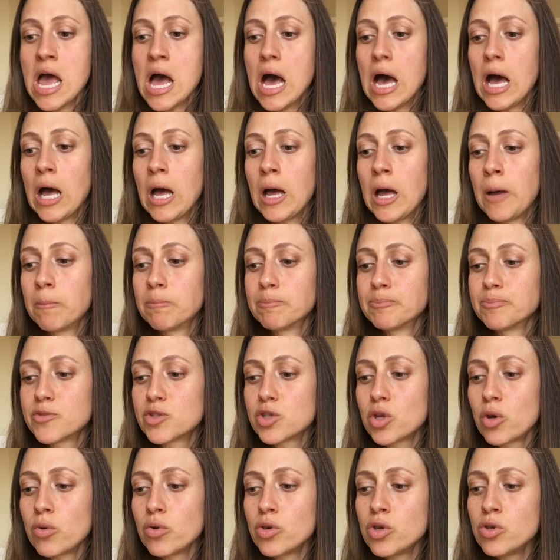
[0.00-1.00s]
Um,
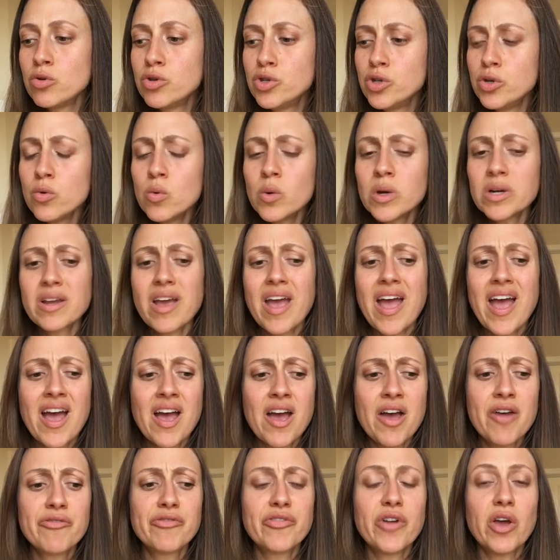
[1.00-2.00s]
so you do want to
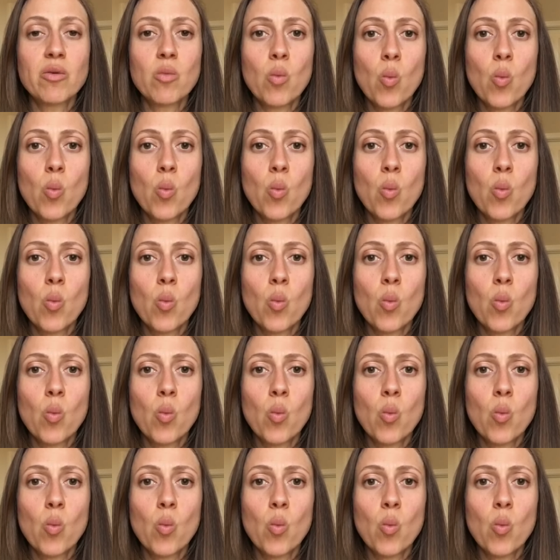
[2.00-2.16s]
have